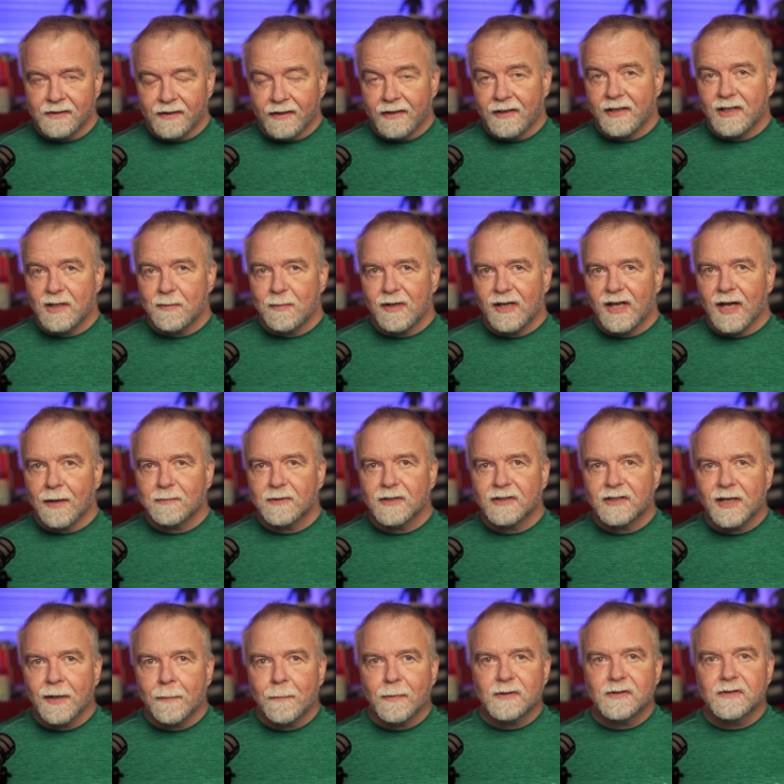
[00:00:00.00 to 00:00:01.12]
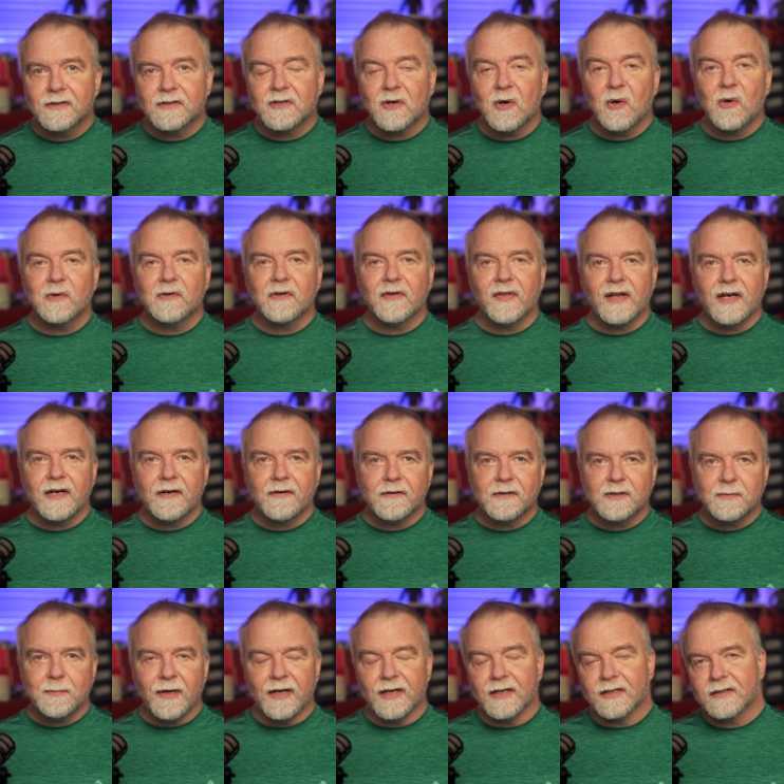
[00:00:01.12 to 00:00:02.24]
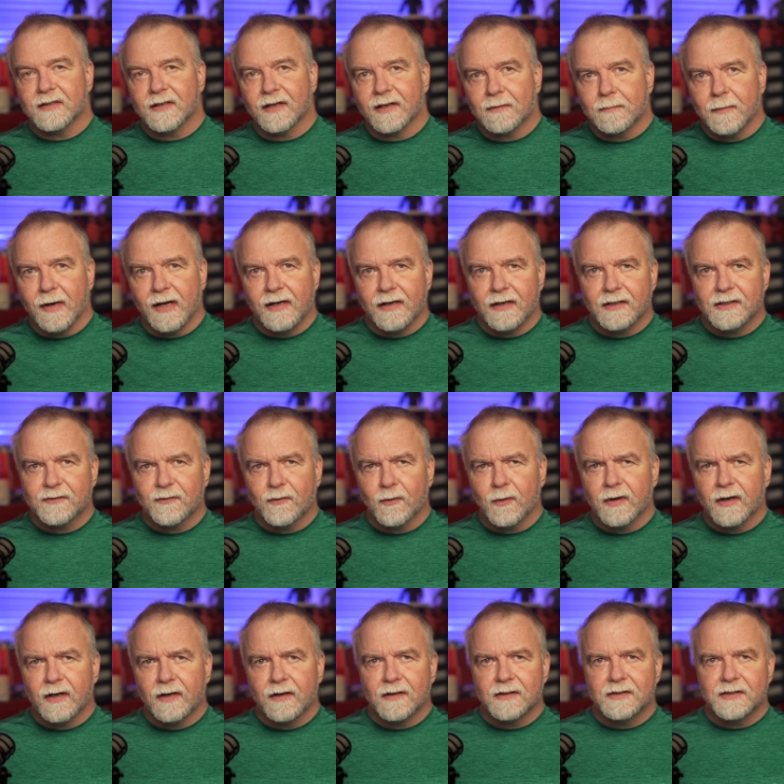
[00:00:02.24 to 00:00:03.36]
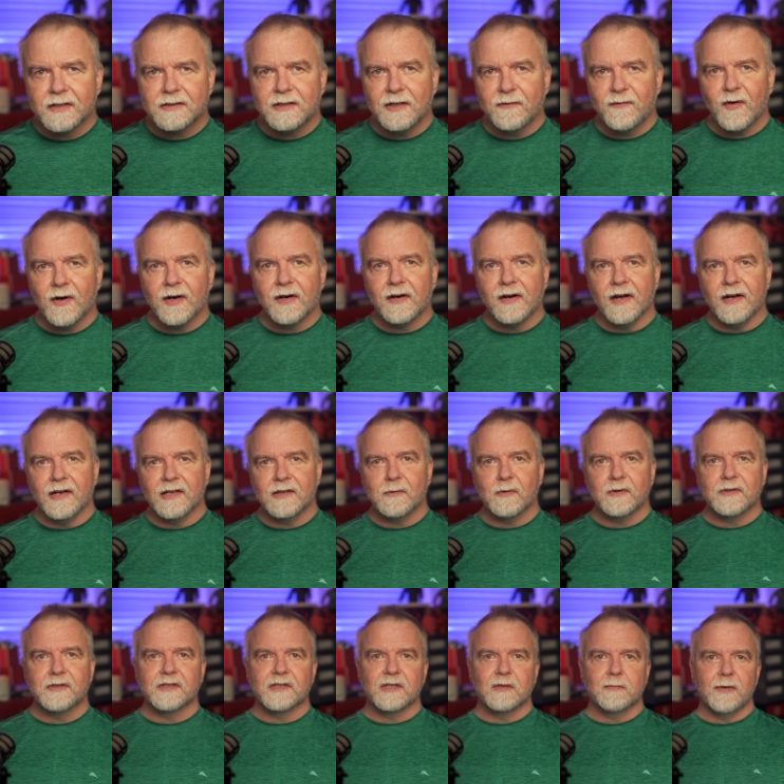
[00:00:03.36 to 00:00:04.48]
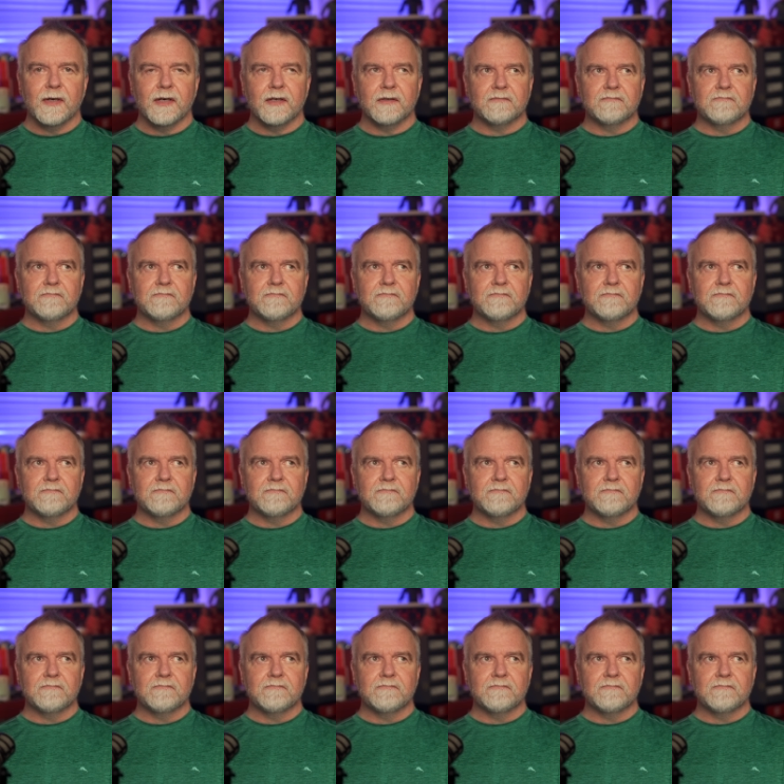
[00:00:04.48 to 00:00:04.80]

They need to be kept at temperatures colder than outer space, like minus 460 Fahrenheit, which is about